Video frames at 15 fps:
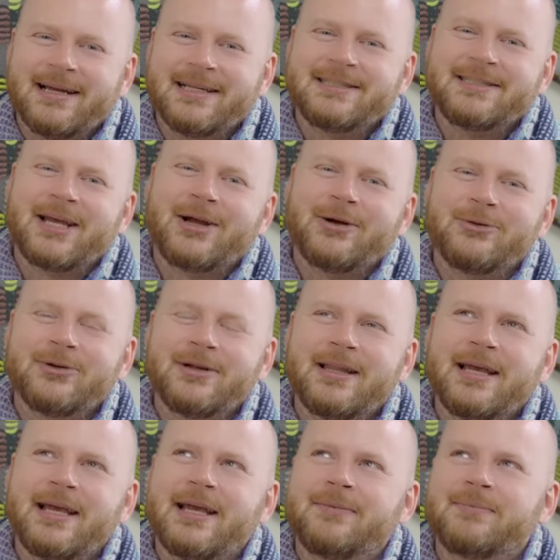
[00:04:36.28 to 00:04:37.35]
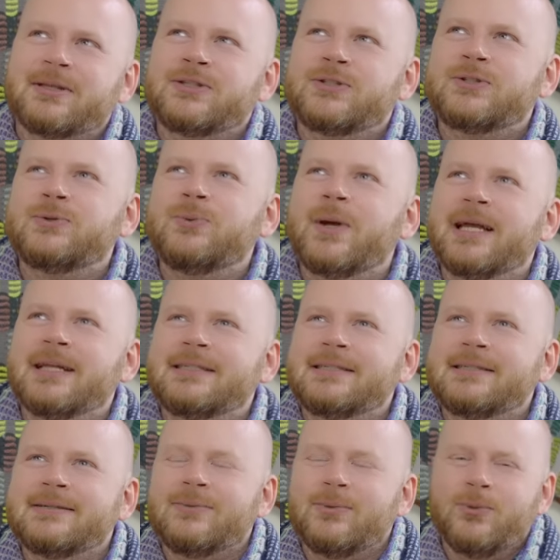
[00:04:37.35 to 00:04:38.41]
It's like a really
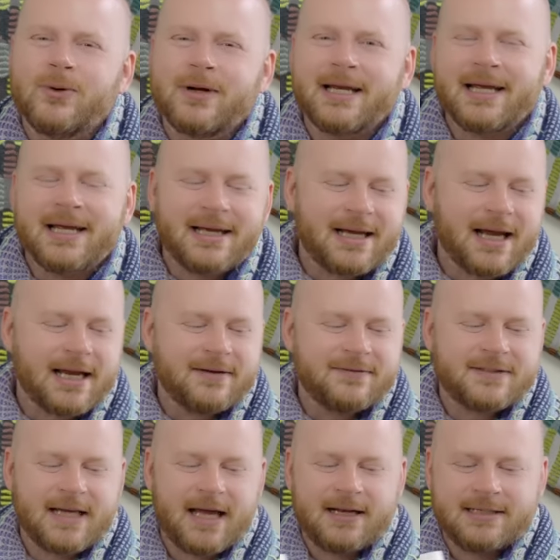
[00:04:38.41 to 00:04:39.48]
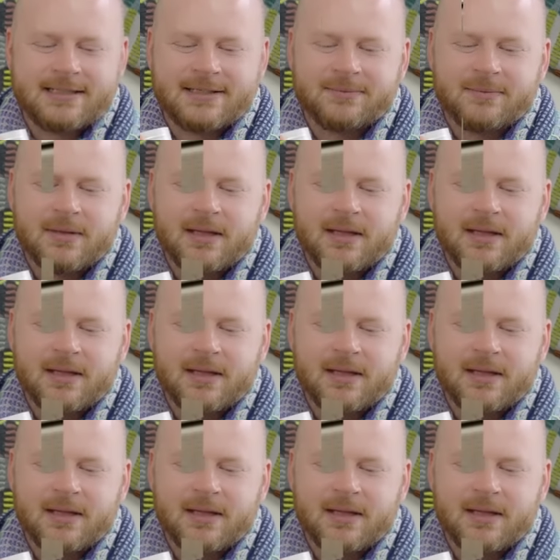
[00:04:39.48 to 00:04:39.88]
sweet, woody kind of scent.